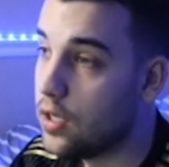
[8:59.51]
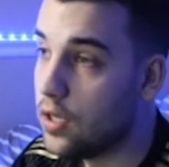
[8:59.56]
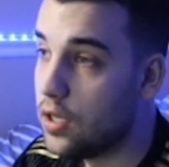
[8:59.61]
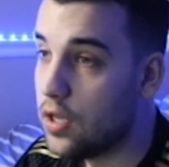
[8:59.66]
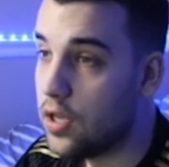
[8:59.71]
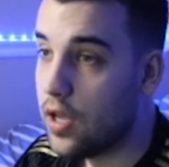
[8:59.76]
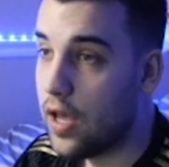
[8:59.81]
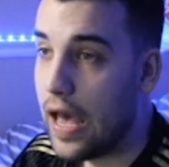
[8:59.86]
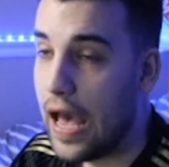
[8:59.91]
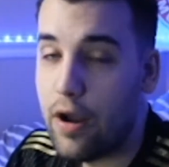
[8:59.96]

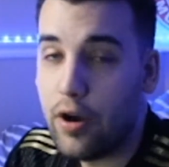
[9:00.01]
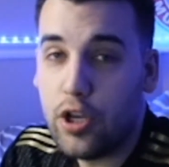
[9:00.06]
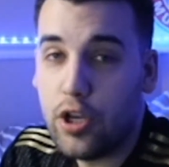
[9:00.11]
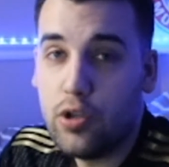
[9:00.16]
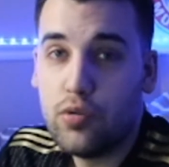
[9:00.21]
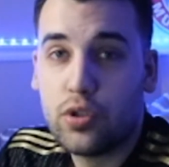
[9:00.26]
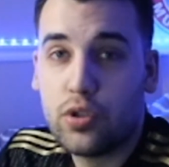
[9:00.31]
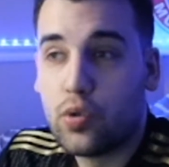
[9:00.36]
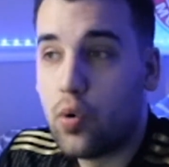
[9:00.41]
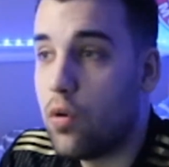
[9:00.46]
How do you
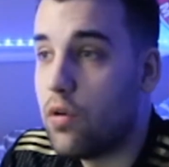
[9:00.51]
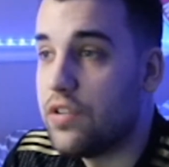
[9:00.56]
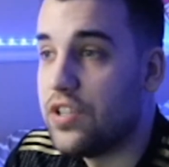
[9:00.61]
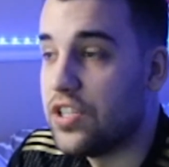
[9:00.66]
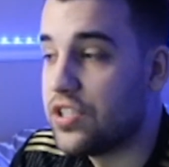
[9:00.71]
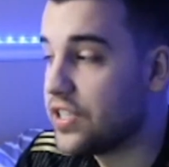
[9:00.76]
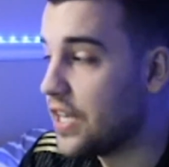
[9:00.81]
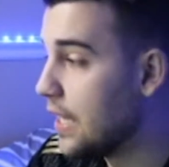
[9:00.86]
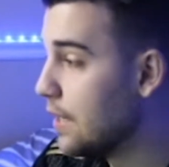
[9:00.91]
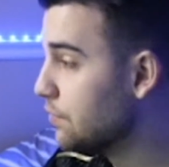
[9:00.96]
score in this
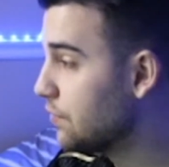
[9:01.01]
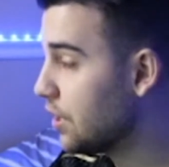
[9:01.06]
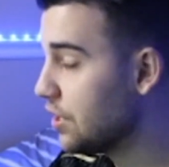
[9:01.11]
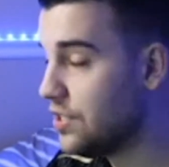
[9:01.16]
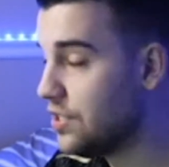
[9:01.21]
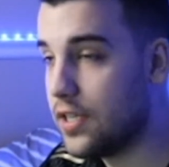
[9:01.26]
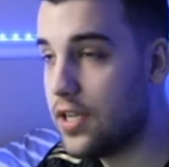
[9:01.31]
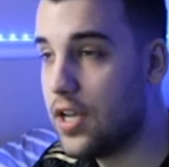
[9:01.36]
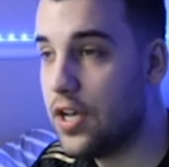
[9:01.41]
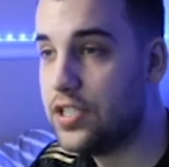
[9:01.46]
game? Could
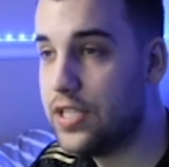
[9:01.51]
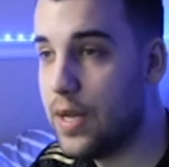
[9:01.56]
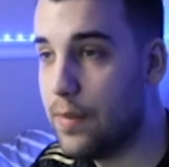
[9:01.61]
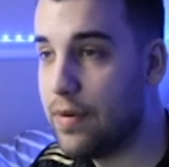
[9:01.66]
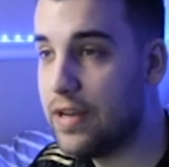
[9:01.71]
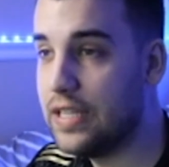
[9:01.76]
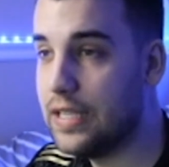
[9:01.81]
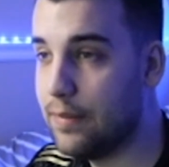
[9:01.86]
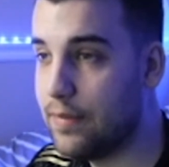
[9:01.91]
somebody let me know